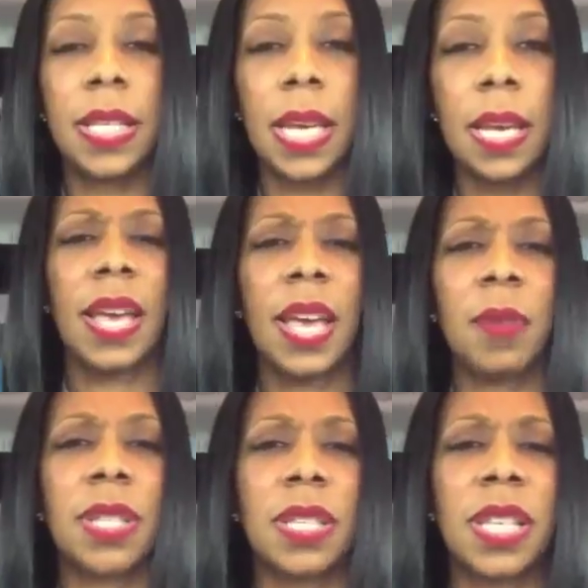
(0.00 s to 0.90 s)

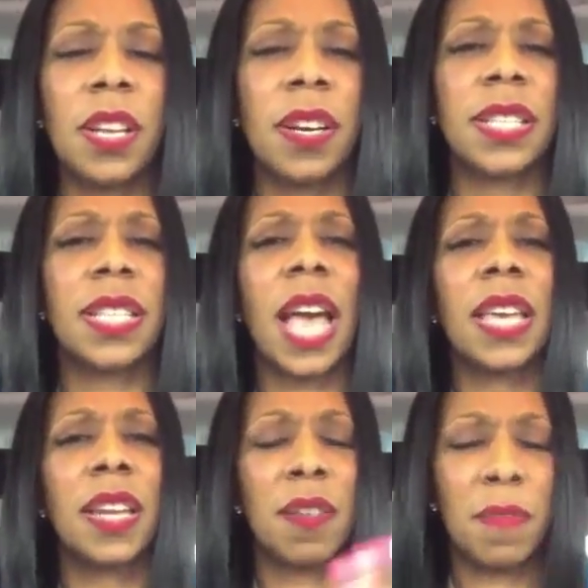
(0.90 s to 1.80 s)
He was a senior
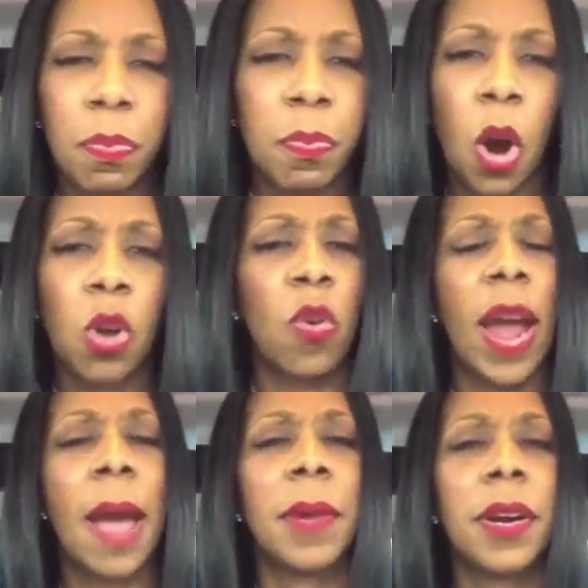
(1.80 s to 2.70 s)
executive
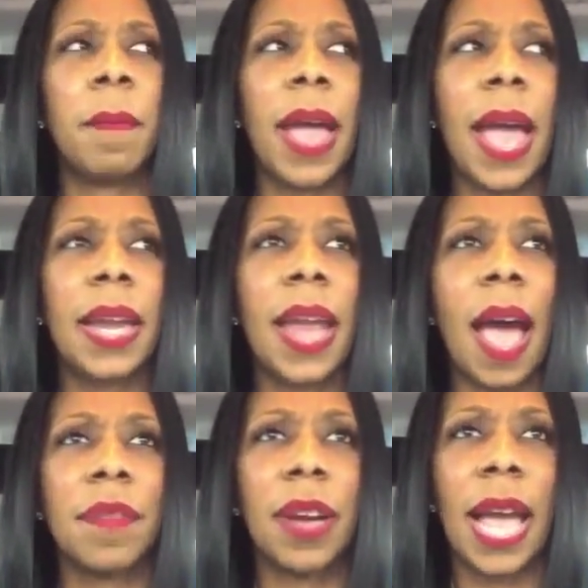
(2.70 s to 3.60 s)
programmer, and
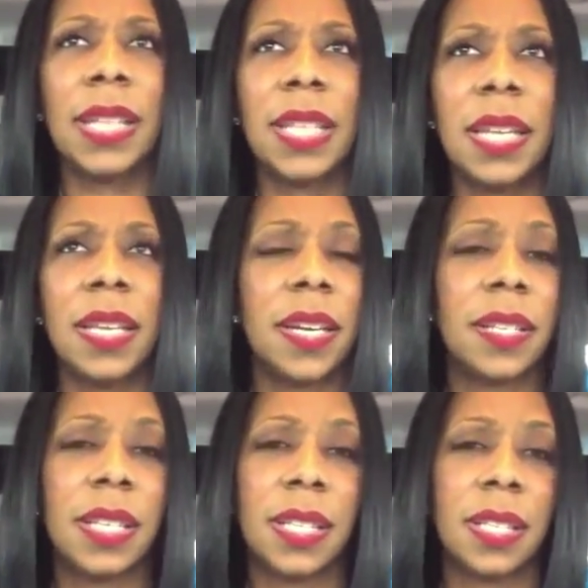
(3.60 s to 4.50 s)
after 18
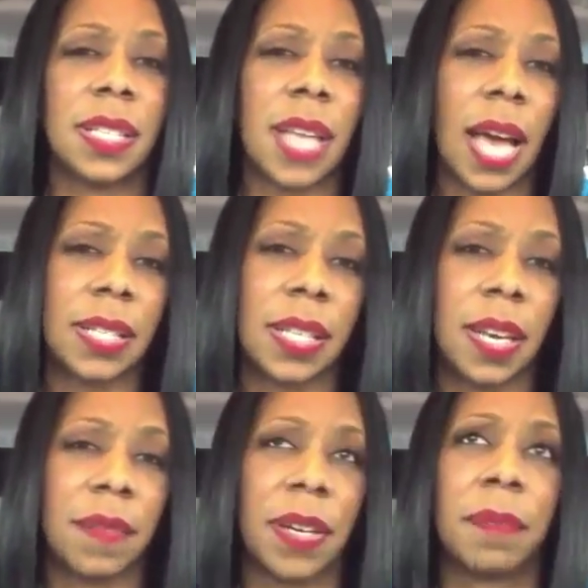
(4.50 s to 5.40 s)
years he's decided to
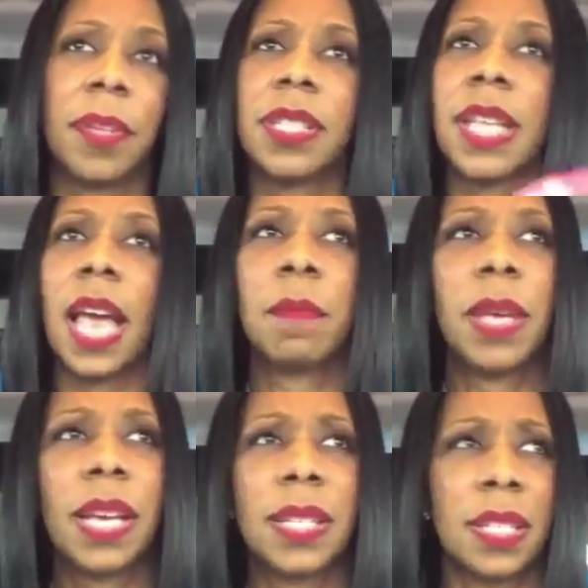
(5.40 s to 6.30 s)
give it up. They're saying
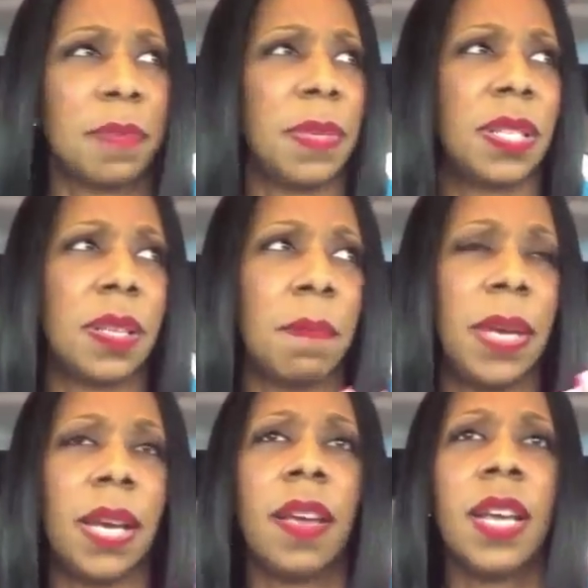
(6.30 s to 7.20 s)
because there's been some
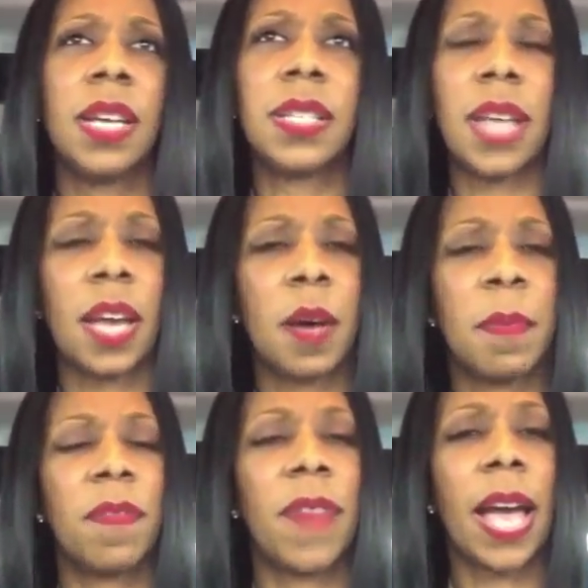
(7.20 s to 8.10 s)
big
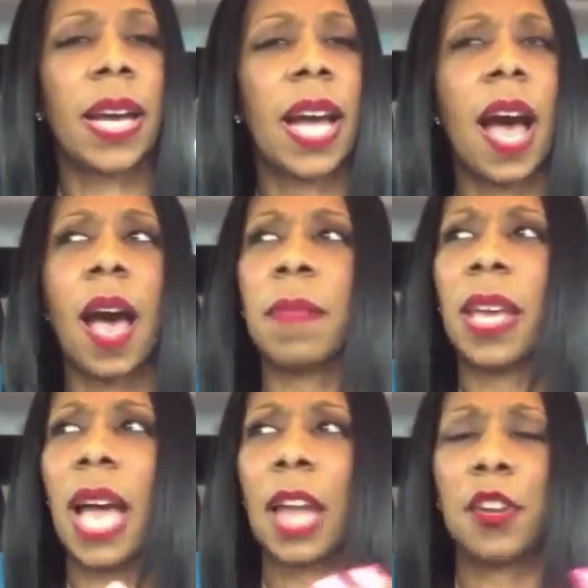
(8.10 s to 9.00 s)
shakeup at Viacom.
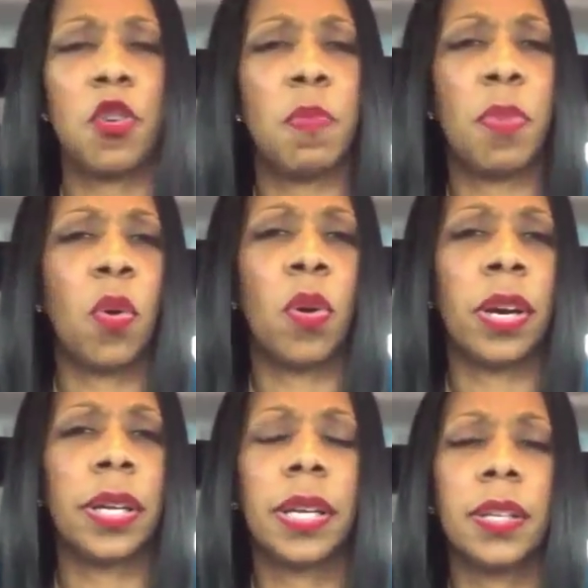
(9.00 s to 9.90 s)
They got new
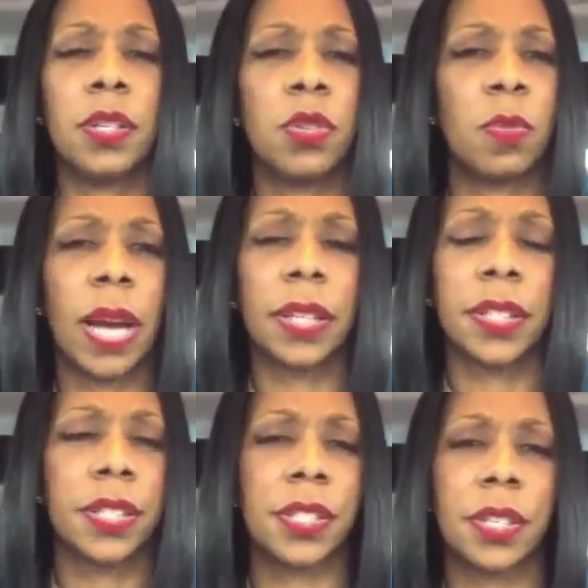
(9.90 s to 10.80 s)
board, new
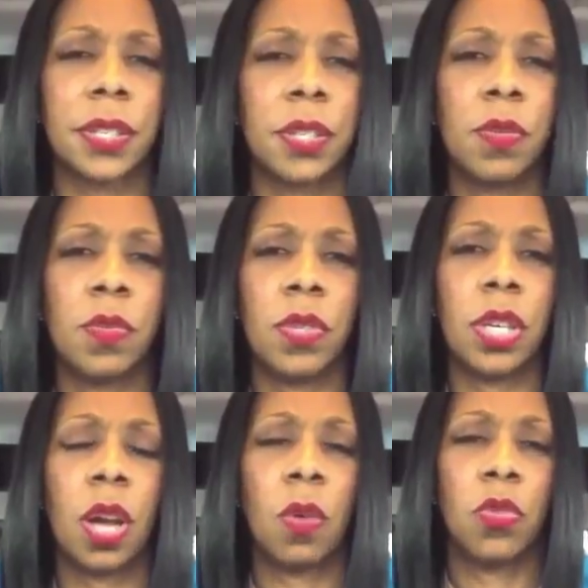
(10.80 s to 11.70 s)
directors, or
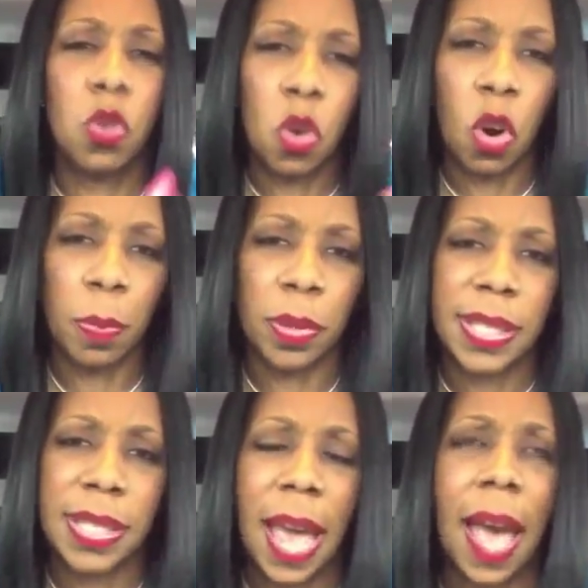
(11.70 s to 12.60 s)
new
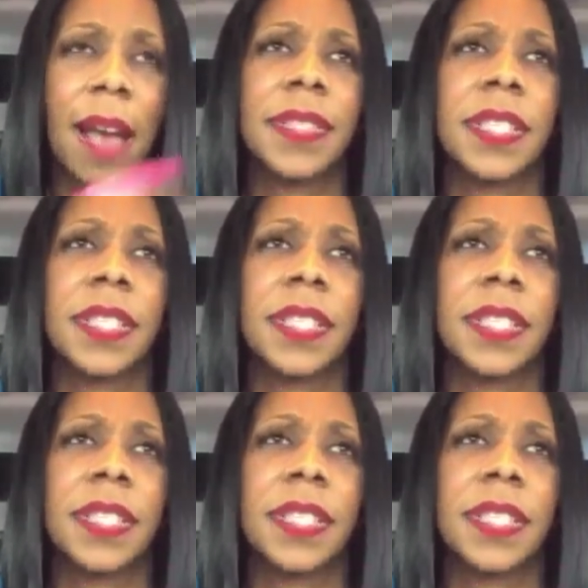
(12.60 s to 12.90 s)
corporate staff.